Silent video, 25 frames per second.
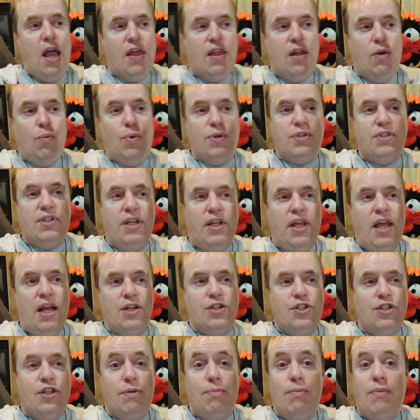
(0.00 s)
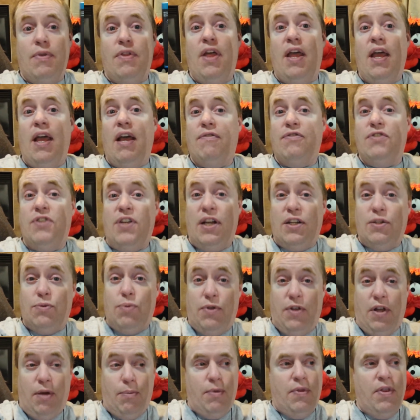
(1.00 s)
And then once they catch them, they have
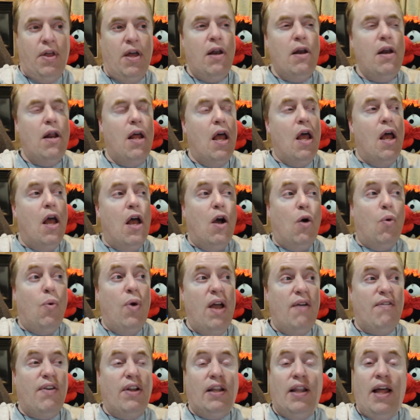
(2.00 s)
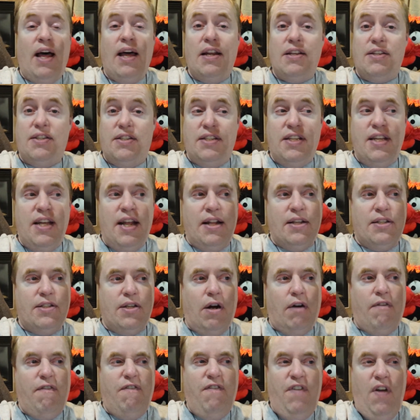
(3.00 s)
sex with them. And then we have a lot of scenes
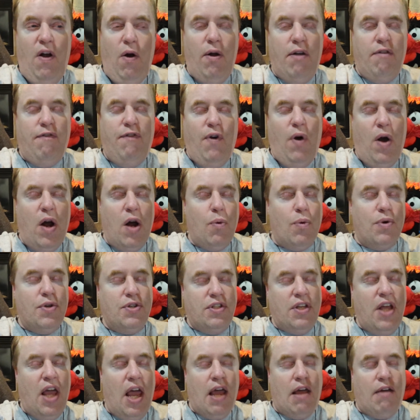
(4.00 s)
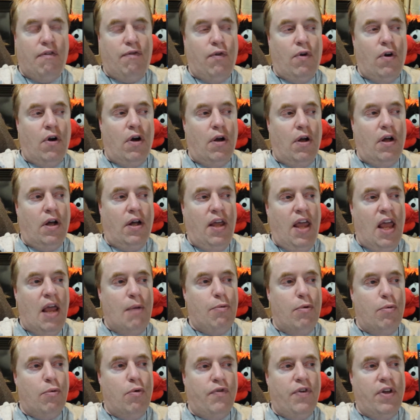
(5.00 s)
that are very, very risque for a
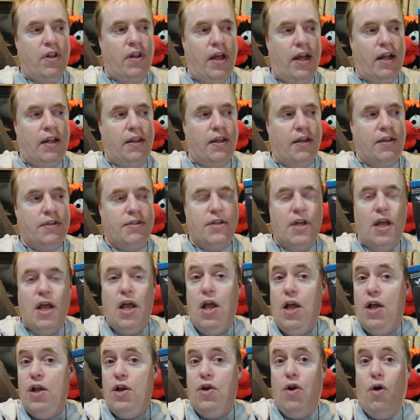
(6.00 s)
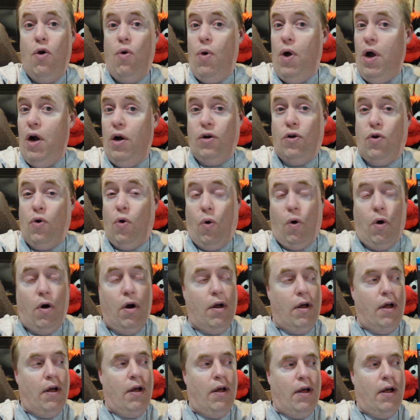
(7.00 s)
cable movie like this. No
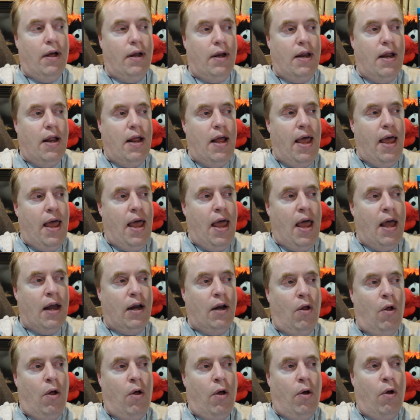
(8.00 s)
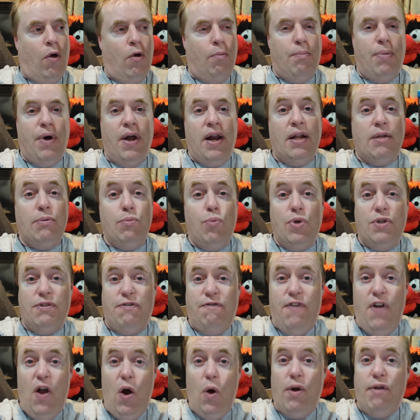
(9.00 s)
hardcore uh, at all, but it
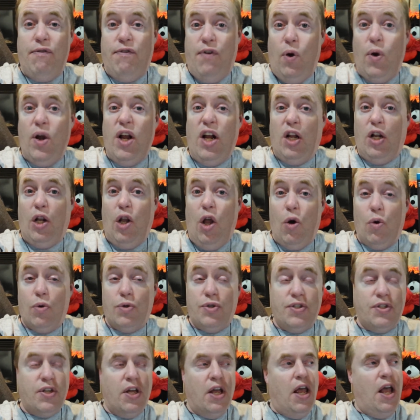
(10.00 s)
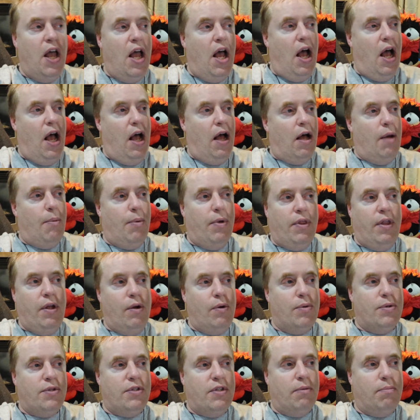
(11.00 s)
was very, very close. Um, and
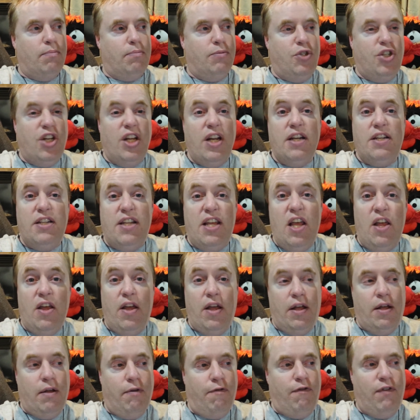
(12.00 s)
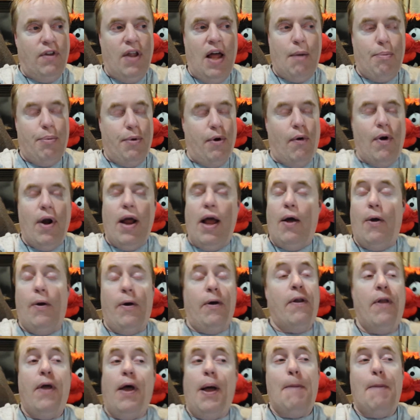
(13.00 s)
there was some genitalia flopping around.